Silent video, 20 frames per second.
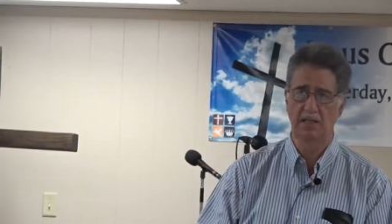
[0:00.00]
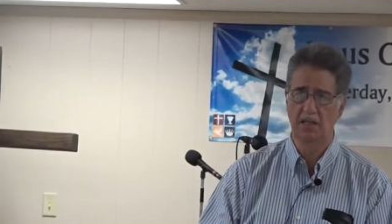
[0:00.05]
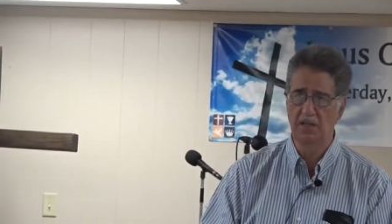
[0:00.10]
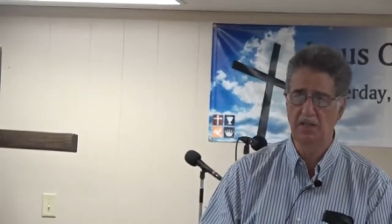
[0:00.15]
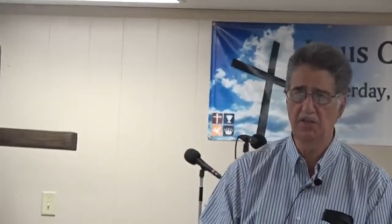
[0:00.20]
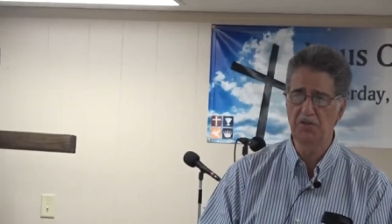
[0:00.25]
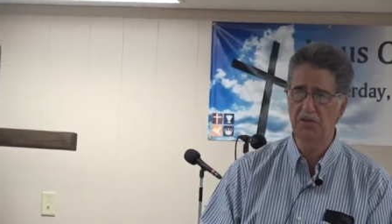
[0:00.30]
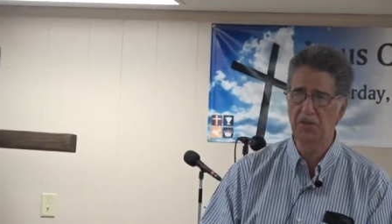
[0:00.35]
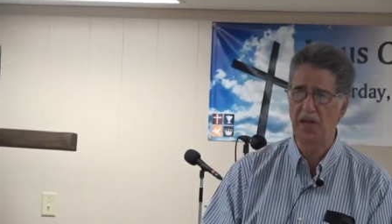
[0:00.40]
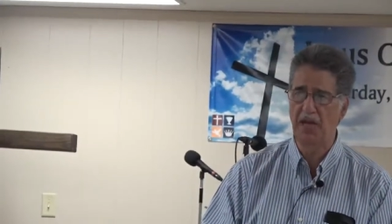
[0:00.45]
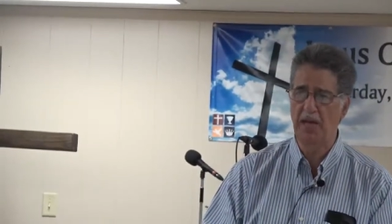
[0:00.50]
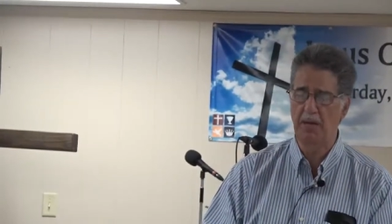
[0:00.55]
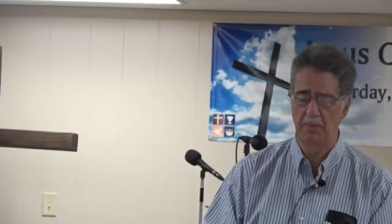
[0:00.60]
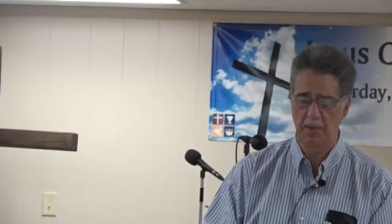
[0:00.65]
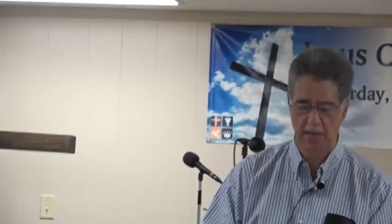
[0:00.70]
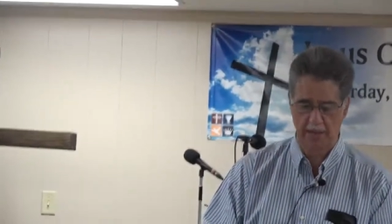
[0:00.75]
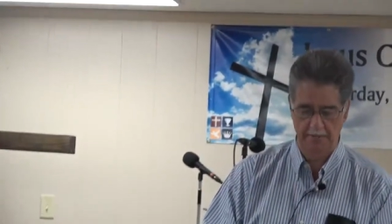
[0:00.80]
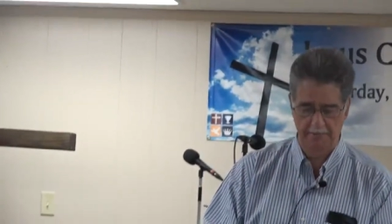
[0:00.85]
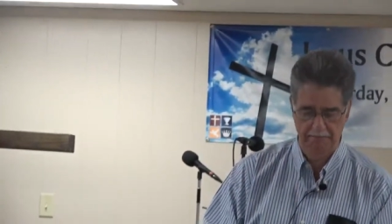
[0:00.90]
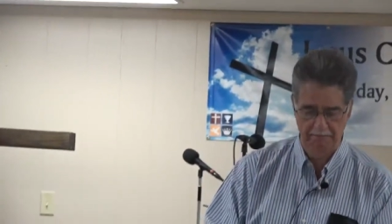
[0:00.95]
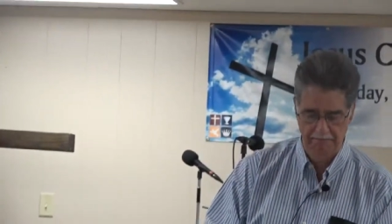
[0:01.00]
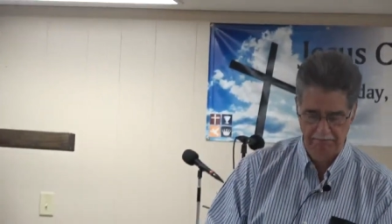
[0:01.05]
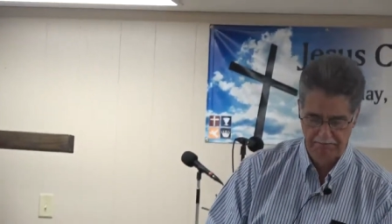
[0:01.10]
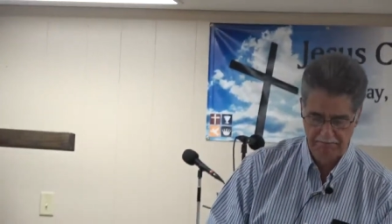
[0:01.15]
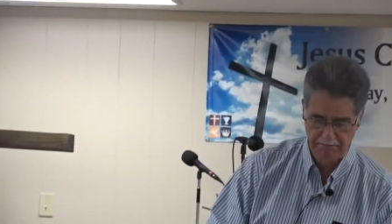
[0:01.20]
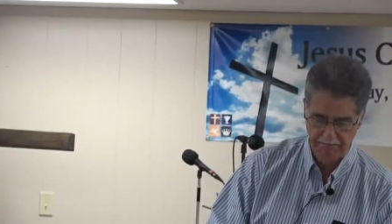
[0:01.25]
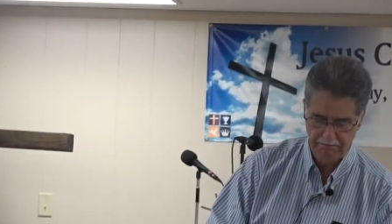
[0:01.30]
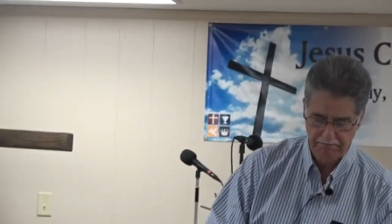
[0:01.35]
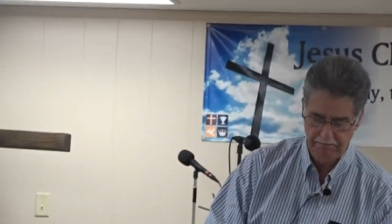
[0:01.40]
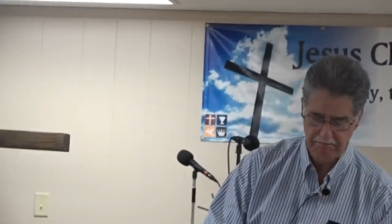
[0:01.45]
Can you say amen?
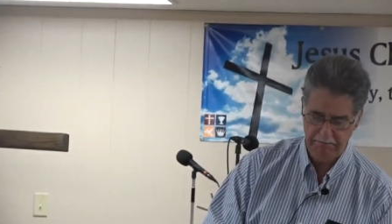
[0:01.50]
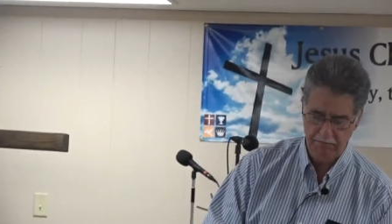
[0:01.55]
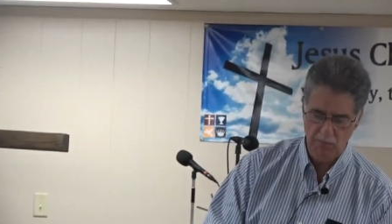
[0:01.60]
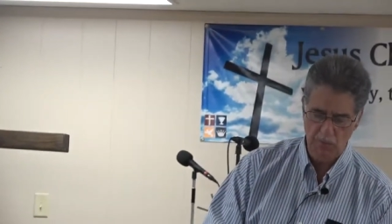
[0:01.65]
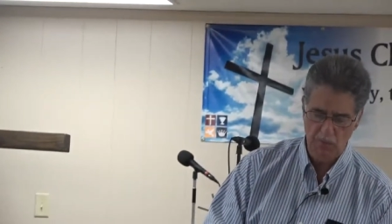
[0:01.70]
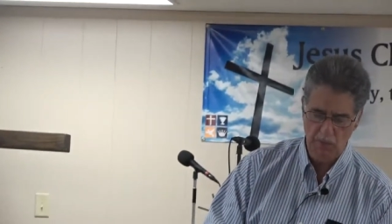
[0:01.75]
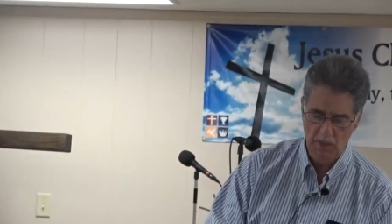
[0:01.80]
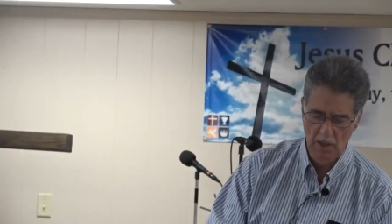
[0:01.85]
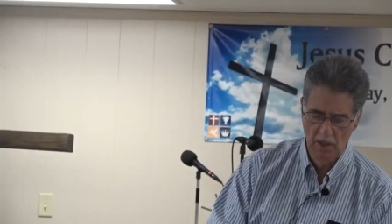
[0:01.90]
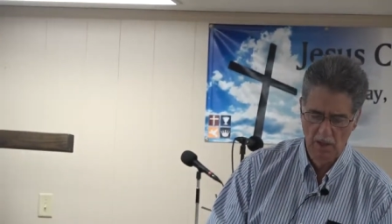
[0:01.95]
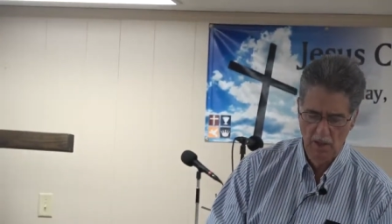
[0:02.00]
amen?